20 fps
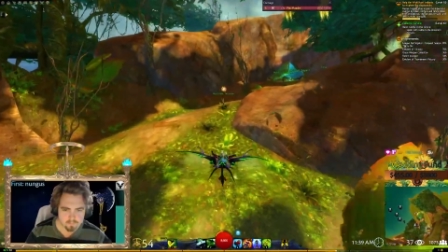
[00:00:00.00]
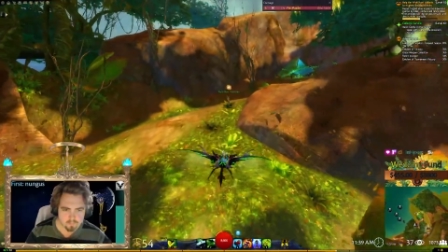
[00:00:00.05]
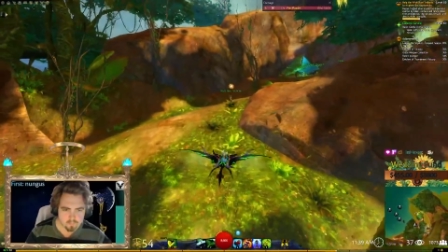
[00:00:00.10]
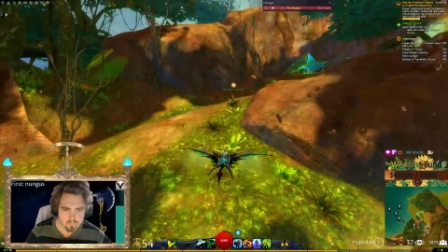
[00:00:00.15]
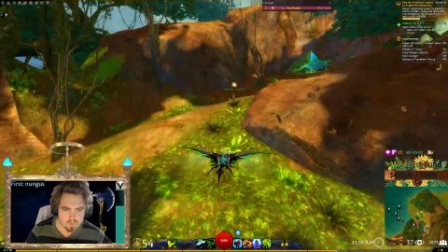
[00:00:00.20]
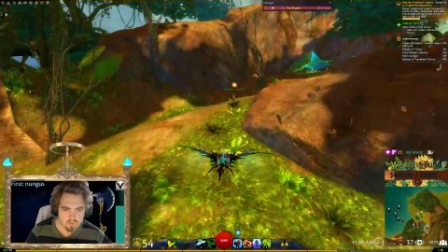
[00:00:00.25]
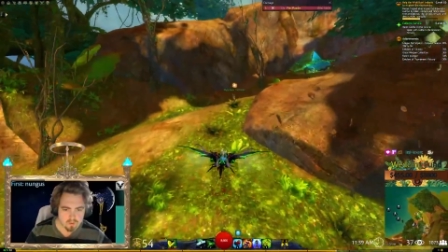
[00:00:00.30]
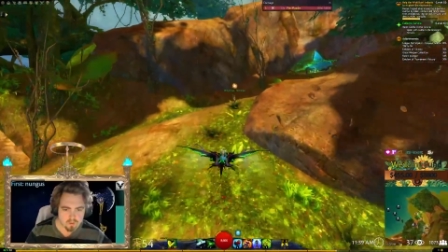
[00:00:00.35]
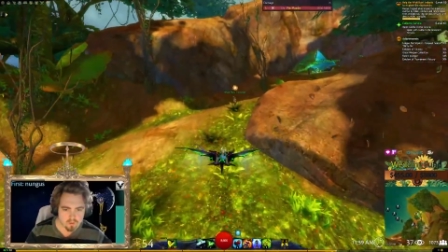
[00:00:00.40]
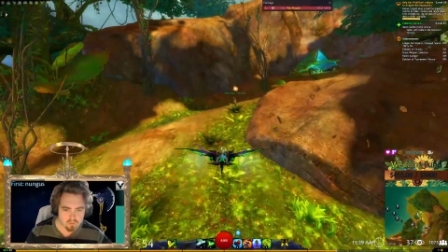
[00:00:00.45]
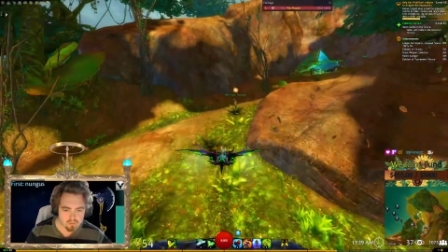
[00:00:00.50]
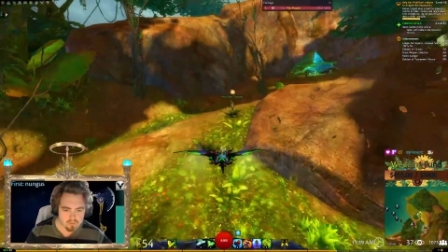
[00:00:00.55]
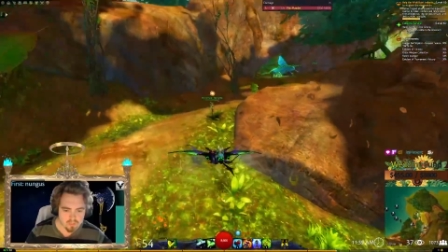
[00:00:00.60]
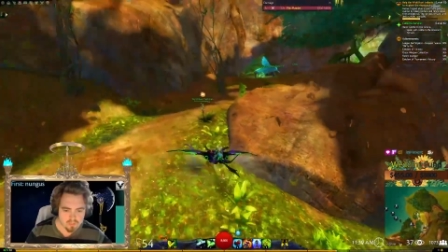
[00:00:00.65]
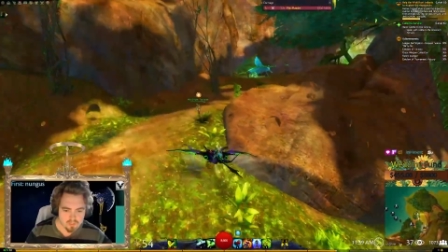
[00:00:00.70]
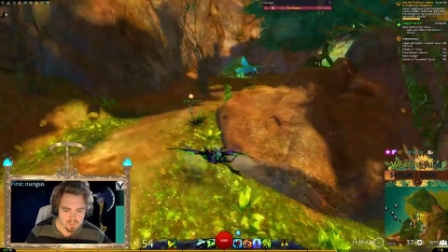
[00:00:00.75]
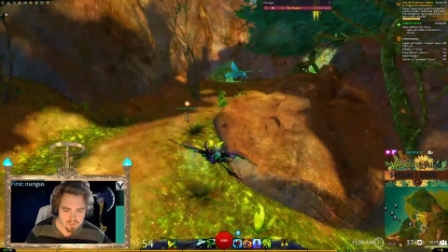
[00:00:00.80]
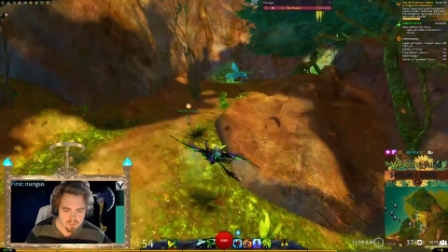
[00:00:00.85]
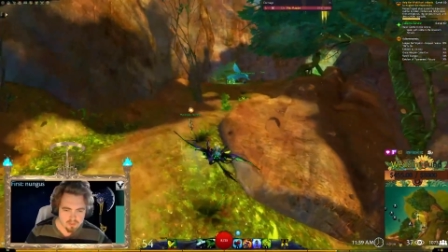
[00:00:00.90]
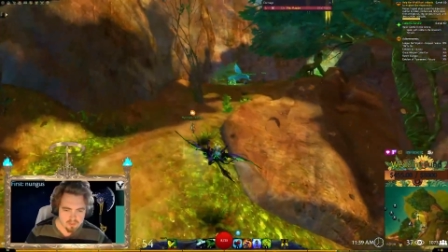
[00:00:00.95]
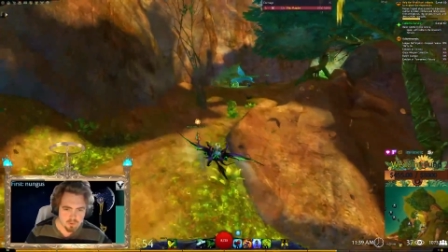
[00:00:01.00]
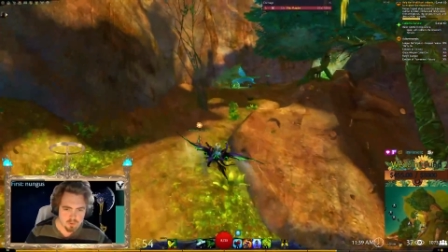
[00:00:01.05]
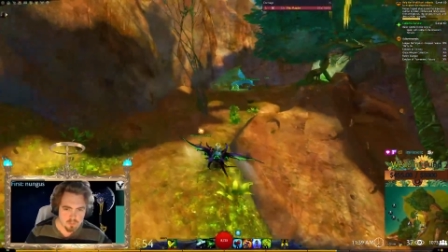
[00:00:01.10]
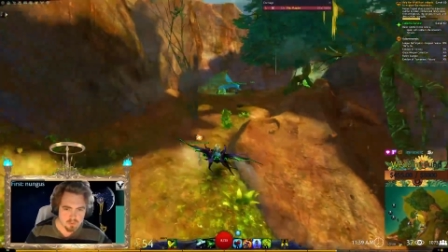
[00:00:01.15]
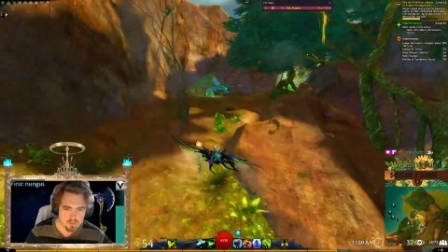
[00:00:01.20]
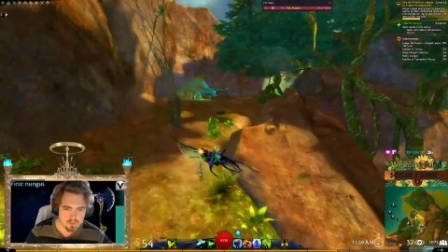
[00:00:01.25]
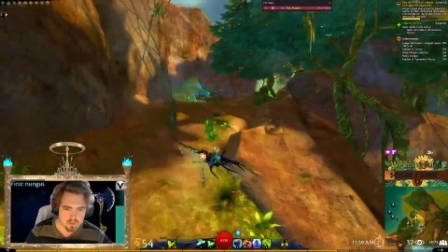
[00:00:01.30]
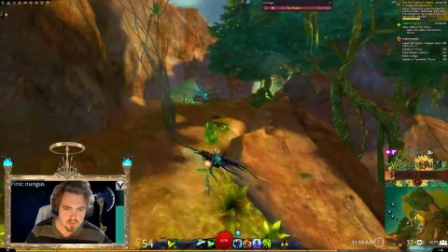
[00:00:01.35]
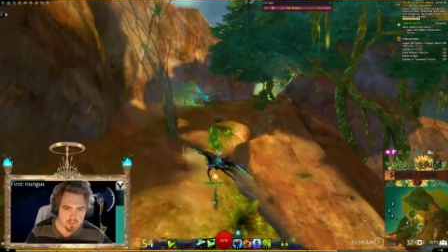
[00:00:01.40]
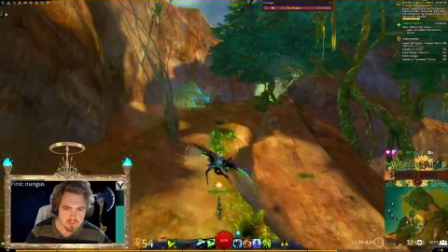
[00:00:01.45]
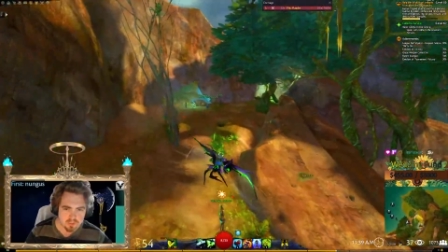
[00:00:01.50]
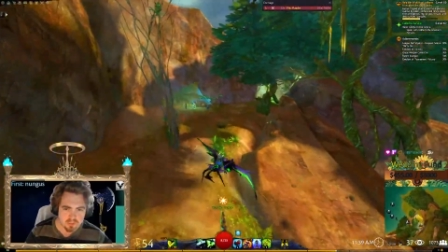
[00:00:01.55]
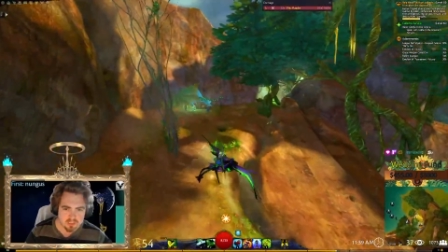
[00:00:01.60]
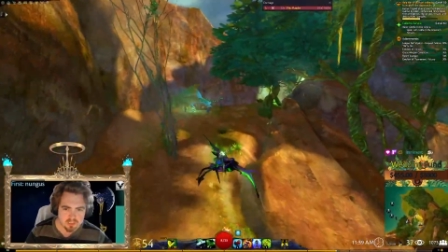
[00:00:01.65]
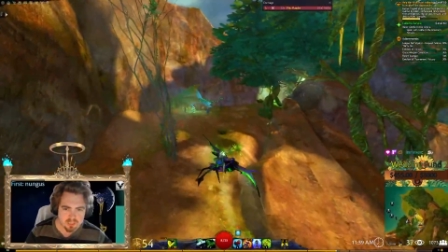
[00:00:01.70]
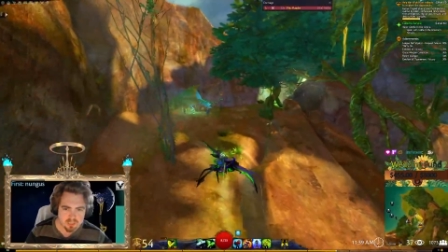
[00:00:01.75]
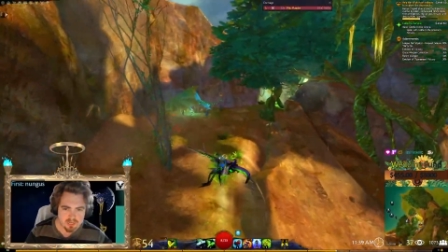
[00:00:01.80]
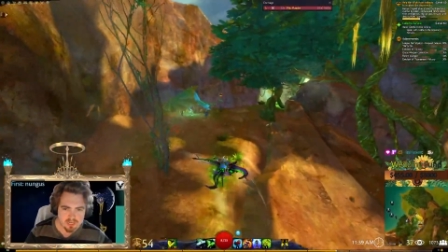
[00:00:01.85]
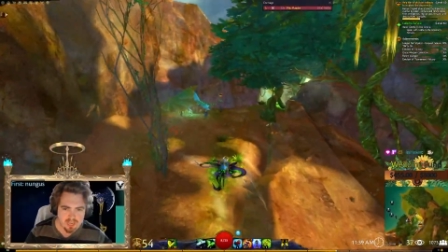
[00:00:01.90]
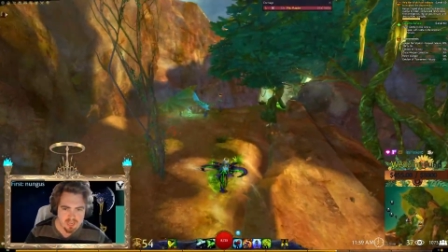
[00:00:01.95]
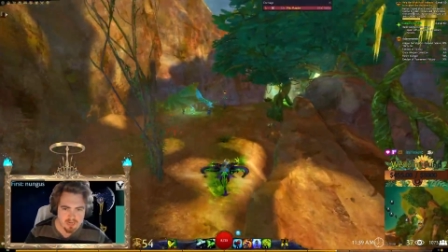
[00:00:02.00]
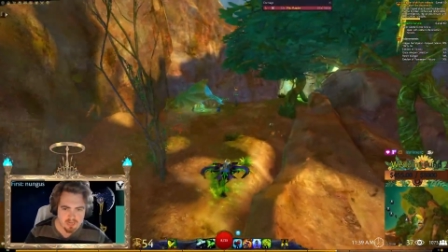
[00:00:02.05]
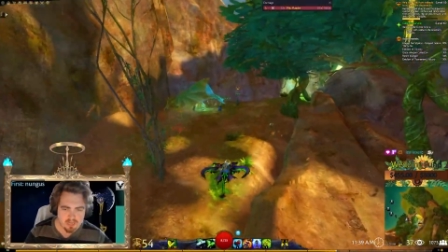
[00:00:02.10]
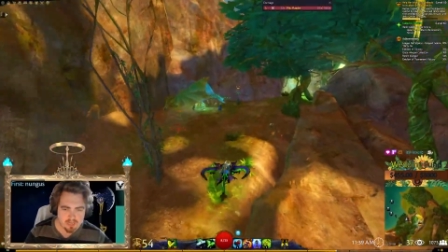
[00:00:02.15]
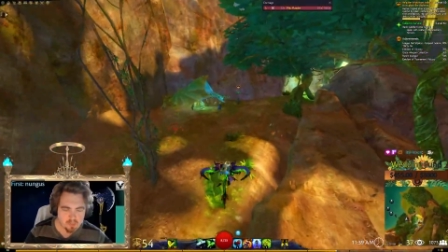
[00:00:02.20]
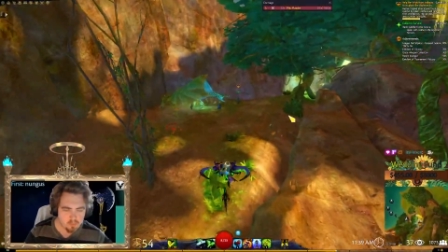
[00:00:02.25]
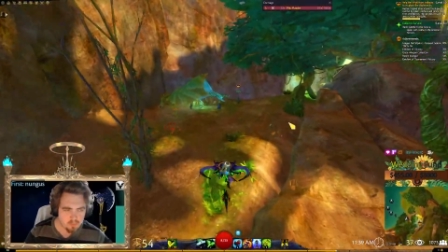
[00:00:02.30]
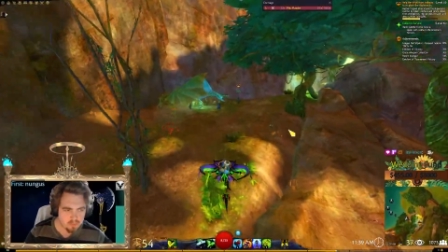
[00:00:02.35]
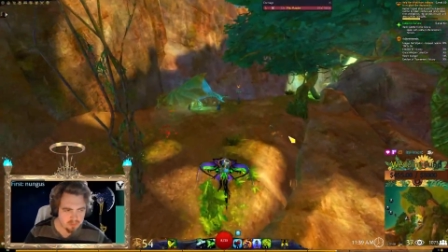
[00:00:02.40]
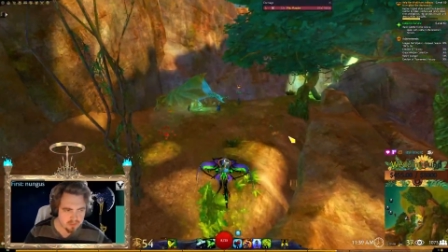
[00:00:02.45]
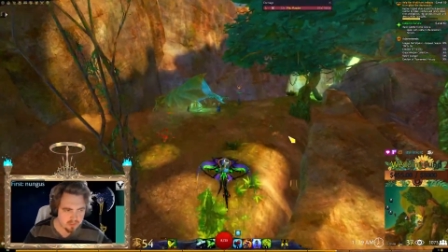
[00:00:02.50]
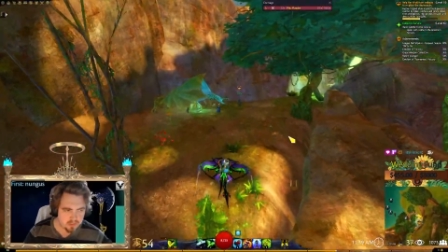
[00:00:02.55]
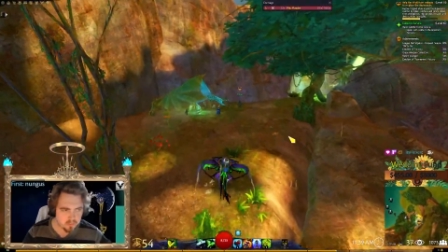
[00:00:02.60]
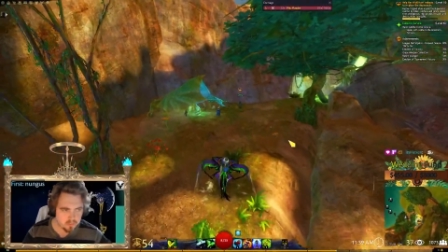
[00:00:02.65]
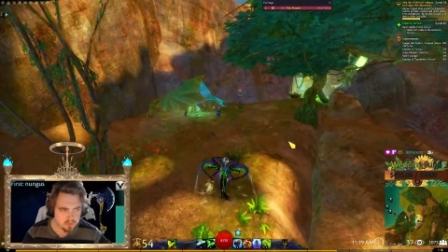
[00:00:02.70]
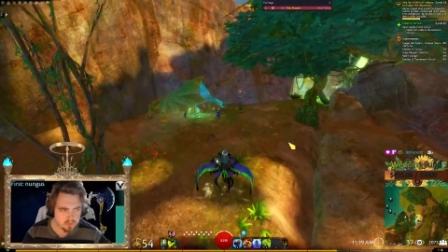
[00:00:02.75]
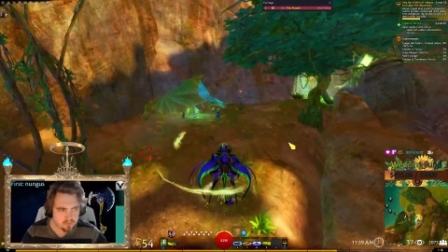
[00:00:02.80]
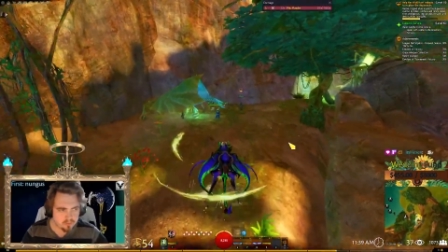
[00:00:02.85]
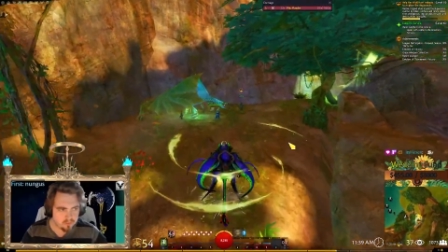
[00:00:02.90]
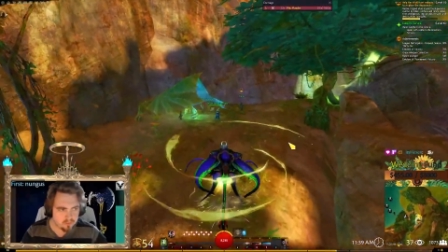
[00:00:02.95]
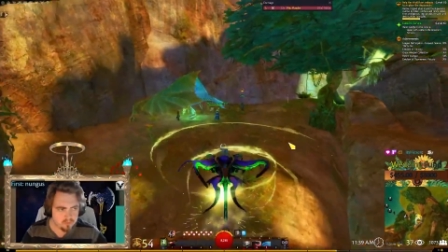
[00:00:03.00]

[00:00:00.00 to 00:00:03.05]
you know, there's been some slight headache with this one.